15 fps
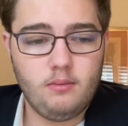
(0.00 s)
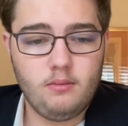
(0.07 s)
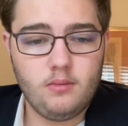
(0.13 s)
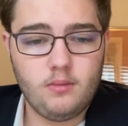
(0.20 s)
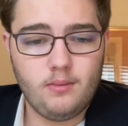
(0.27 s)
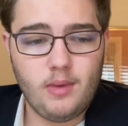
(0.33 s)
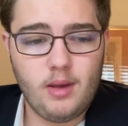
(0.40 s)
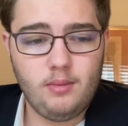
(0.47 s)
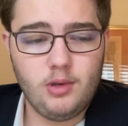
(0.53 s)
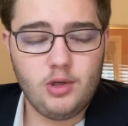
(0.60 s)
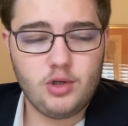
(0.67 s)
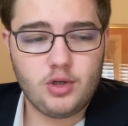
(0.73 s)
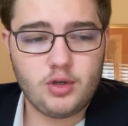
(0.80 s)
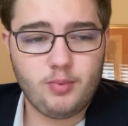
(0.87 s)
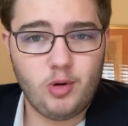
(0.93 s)
maybe
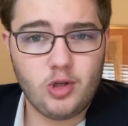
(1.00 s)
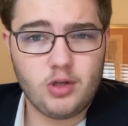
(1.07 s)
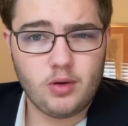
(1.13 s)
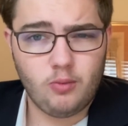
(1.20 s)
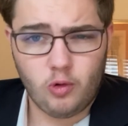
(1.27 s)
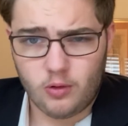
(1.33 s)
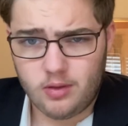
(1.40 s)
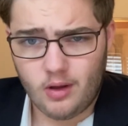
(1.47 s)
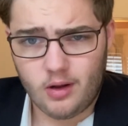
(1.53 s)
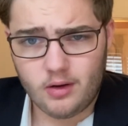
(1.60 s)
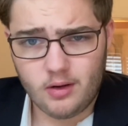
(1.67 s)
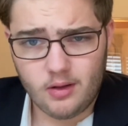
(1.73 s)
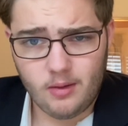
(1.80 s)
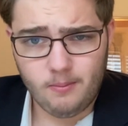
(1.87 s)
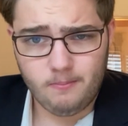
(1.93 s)
just put some more thought
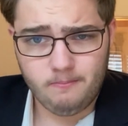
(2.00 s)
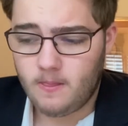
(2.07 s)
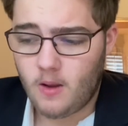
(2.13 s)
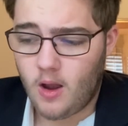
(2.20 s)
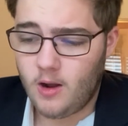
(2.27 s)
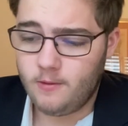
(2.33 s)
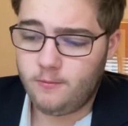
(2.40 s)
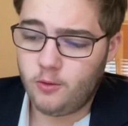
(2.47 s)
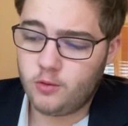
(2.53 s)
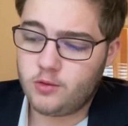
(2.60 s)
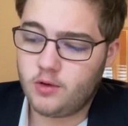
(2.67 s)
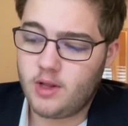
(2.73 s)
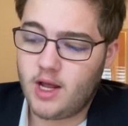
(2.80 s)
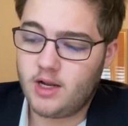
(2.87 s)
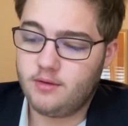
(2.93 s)
into them. All right, folks,
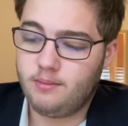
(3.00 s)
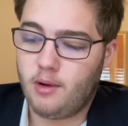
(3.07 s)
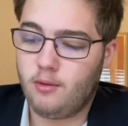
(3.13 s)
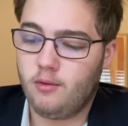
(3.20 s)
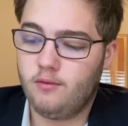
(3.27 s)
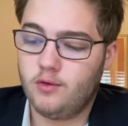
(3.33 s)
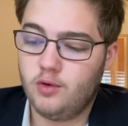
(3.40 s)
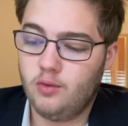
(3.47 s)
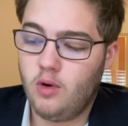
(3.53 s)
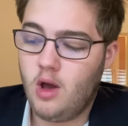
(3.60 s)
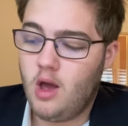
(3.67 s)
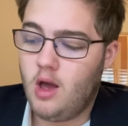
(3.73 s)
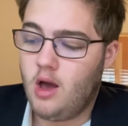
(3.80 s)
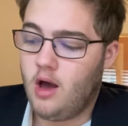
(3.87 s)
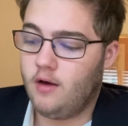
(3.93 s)
so that is my review
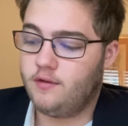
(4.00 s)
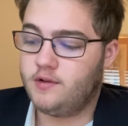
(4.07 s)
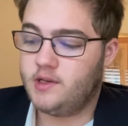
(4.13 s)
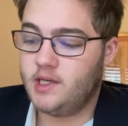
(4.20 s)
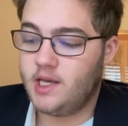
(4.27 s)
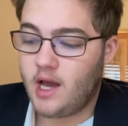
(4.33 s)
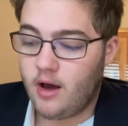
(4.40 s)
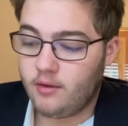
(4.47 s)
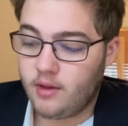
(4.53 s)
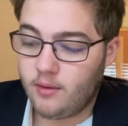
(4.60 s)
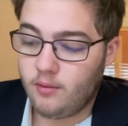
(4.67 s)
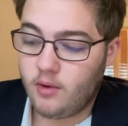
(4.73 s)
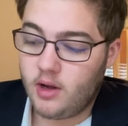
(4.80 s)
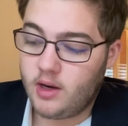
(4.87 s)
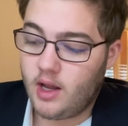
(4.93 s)
of See How They
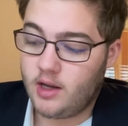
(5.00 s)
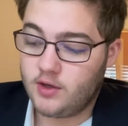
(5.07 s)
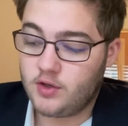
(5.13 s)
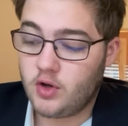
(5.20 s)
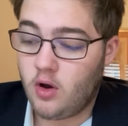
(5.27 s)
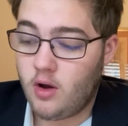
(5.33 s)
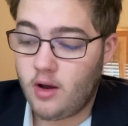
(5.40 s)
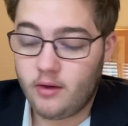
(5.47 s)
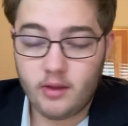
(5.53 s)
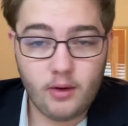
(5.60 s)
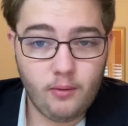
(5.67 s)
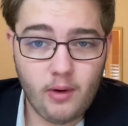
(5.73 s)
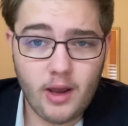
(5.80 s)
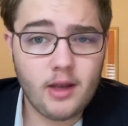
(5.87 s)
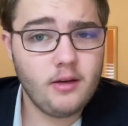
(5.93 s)
Run. I saw how they
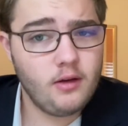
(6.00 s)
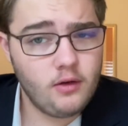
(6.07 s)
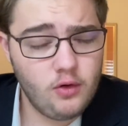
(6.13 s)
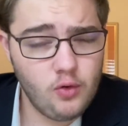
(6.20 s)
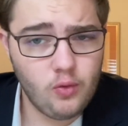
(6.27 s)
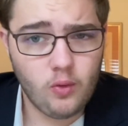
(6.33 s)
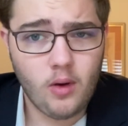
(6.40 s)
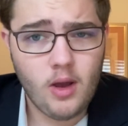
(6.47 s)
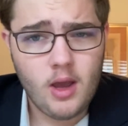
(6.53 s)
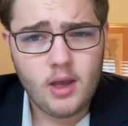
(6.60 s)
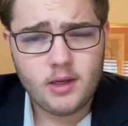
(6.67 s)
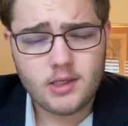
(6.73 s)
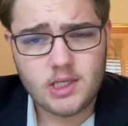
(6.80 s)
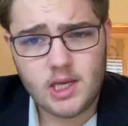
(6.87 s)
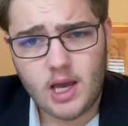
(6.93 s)
ran. Did you
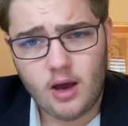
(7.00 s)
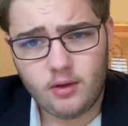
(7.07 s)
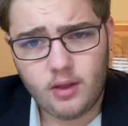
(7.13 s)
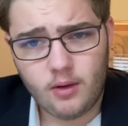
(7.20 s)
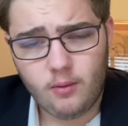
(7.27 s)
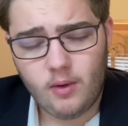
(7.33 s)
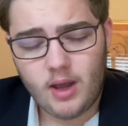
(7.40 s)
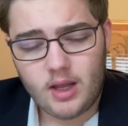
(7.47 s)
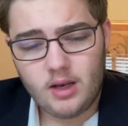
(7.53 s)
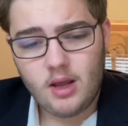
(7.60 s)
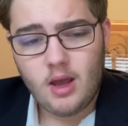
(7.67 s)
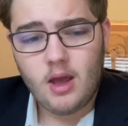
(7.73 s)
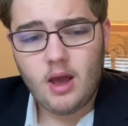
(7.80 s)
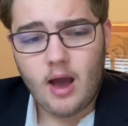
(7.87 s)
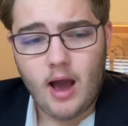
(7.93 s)
see how they ran?
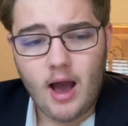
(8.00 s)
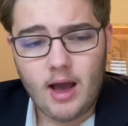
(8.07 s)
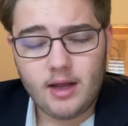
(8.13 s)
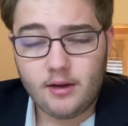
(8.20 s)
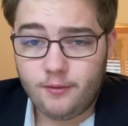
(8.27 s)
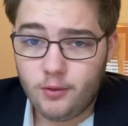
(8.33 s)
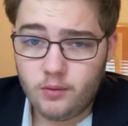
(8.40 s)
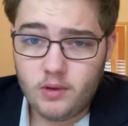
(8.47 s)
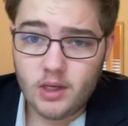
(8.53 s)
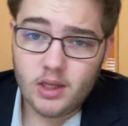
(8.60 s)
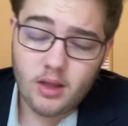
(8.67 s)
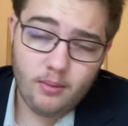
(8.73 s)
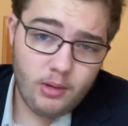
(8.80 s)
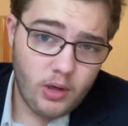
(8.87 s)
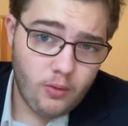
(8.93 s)
And if you did,
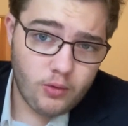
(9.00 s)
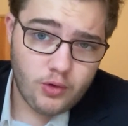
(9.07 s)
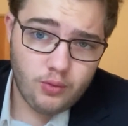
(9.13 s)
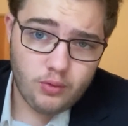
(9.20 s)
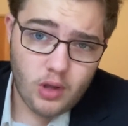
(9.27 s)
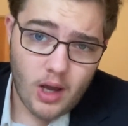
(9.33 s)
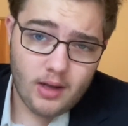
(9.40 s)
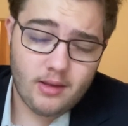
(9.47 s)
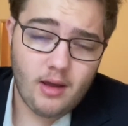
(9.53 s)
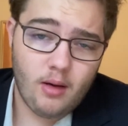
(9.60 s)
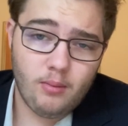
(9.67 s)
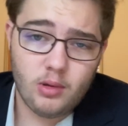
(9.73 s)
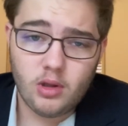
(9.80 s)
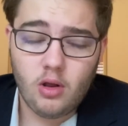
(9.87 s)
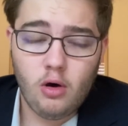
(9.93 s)
let me know what you thought
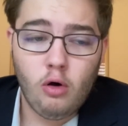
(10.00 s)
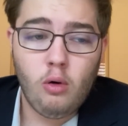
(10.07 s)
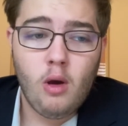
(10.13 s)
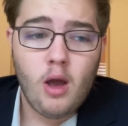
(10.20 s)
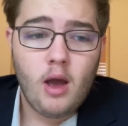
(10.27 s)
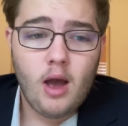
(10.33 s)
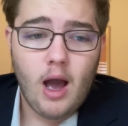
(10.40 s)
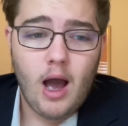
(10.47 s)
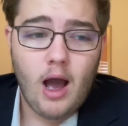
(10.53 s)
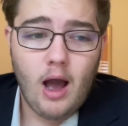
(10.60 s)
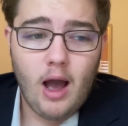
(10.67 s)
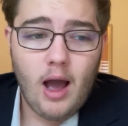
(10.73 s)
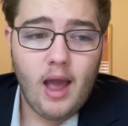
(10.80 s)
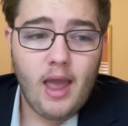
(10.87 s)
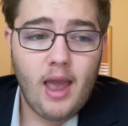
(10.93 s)
down below.
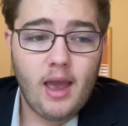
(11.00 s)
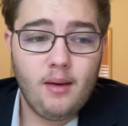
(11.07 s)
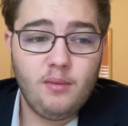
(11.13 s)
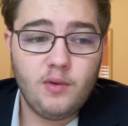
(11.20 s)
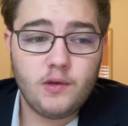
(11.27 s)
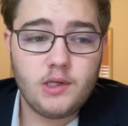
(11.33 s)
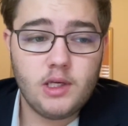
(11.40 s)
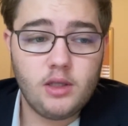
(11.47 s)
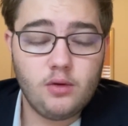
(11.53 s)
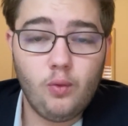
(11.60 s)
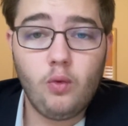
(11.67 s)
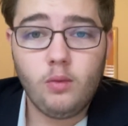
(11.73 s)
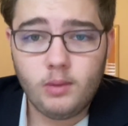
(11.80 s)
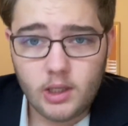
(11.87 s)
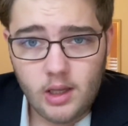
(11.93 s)
I am seeing The
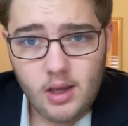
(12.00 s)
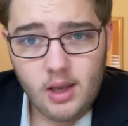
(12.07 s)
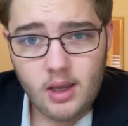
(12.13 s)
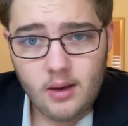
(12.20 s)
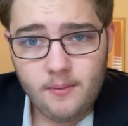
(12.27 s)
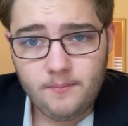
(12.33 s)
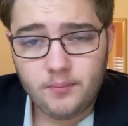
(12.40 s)
Woman King